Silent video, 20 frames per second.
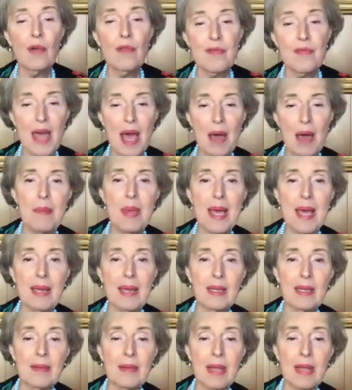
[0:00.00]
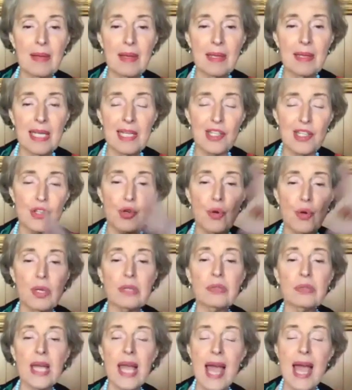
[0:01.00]
if that meant
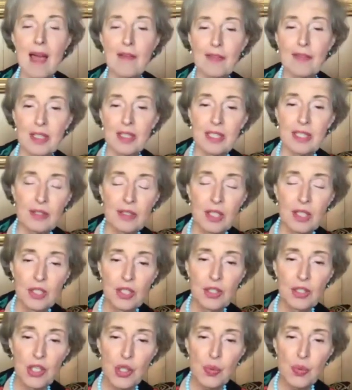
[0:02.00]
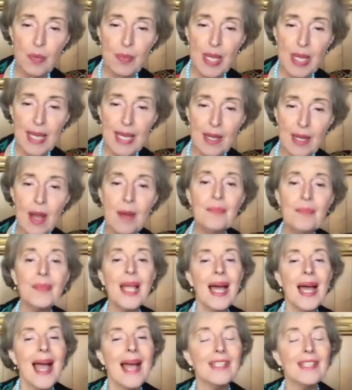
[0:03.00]
historically African swimming here.
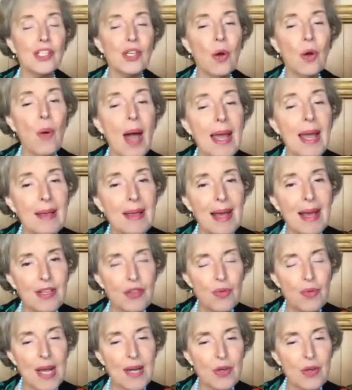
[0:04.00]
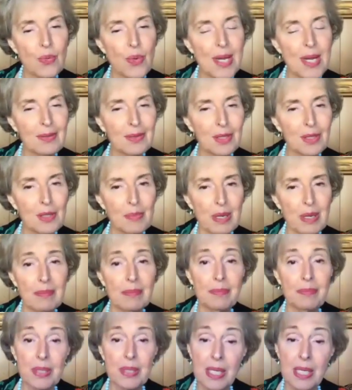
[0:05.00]
So I tried to read a little bit. It's
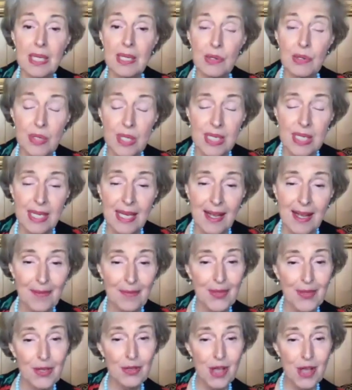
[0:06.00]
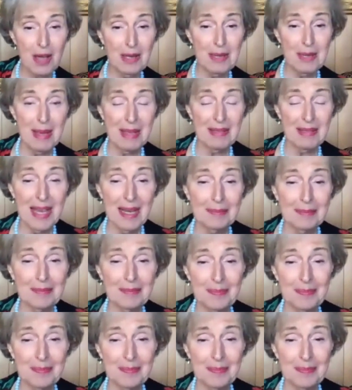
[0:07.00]
pretty interesting. You talk about that.